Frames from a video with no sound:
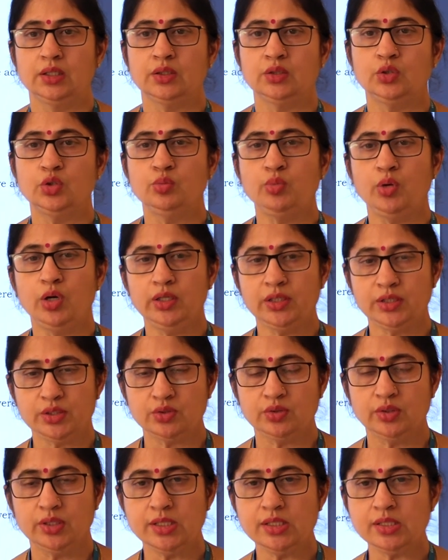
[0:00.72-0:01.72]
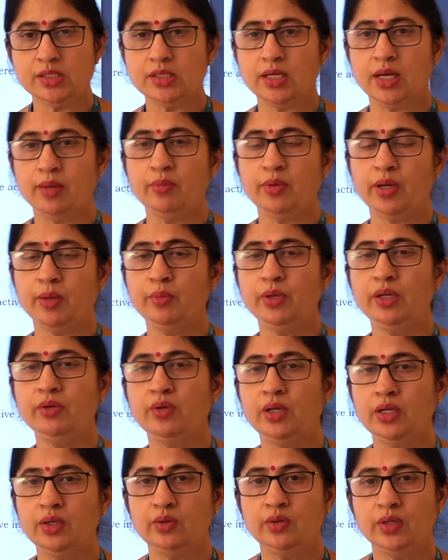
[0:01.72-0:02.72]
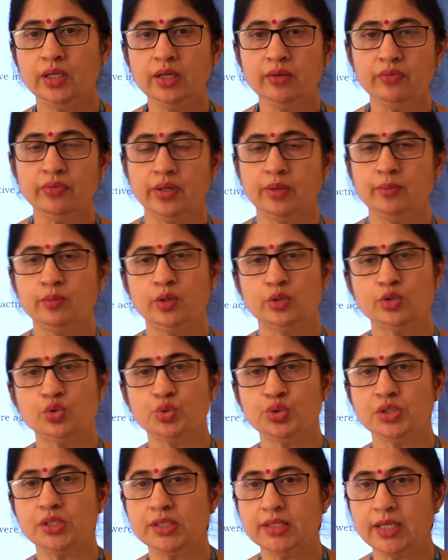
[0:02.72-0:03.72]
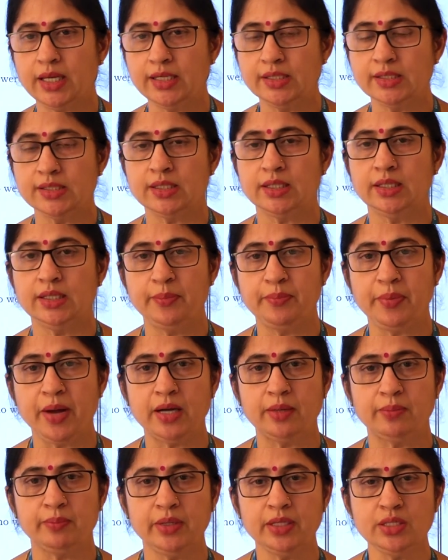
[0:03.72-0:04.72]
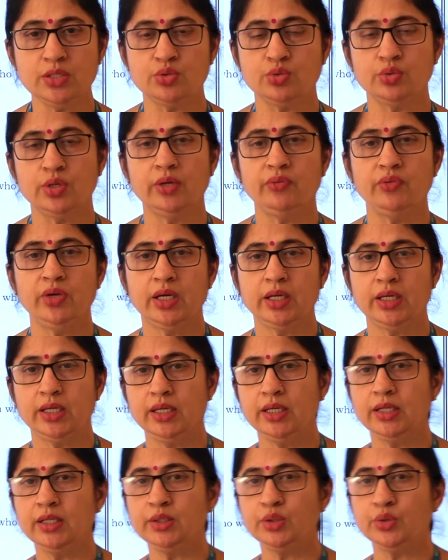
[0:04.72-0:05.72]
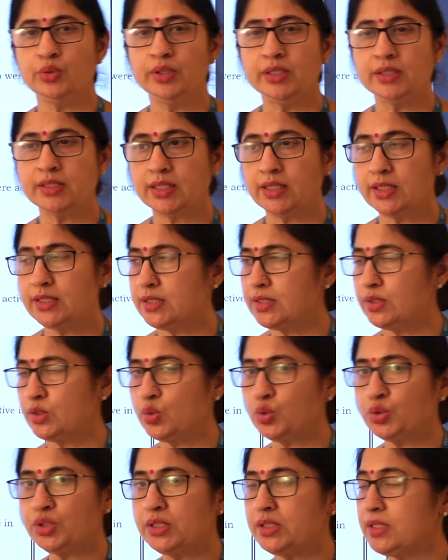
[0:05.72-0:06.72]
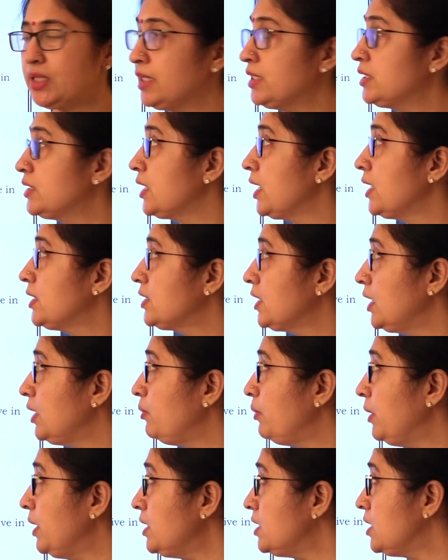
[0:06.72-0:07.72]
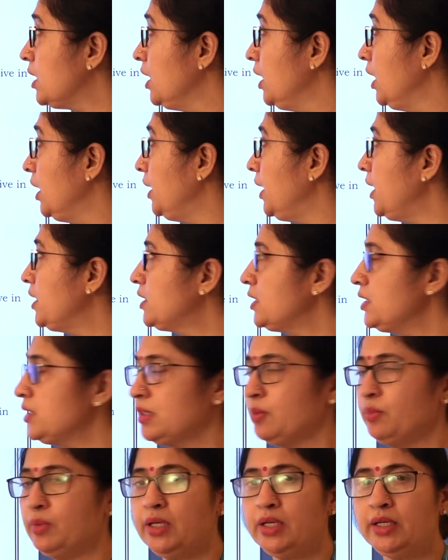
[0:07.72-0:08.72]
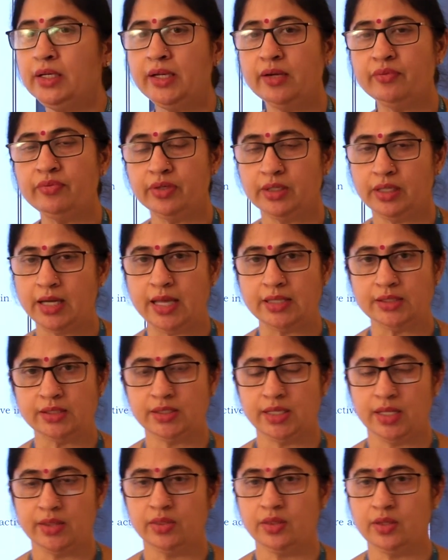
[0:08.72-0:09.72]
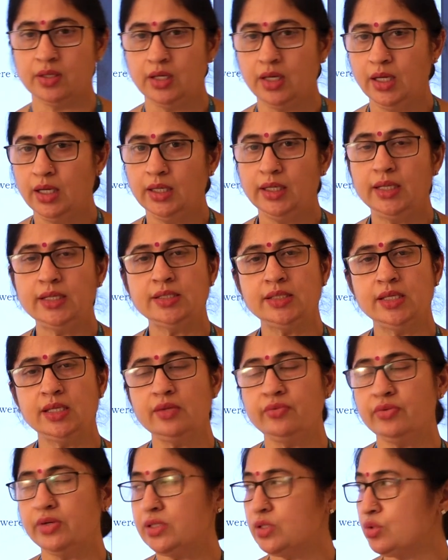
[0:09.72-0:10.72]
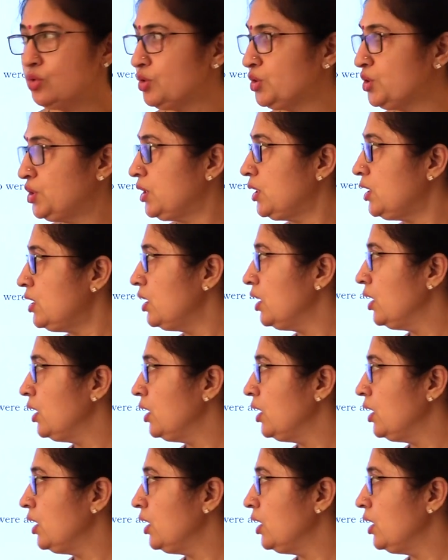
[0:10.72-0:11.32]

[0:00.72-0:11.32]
Good morning, students. I'm Ramani Valluri from Social Science Department. Today we are here to discuss social science assignment, Nationalism in India for class 10th. Let's see the first question.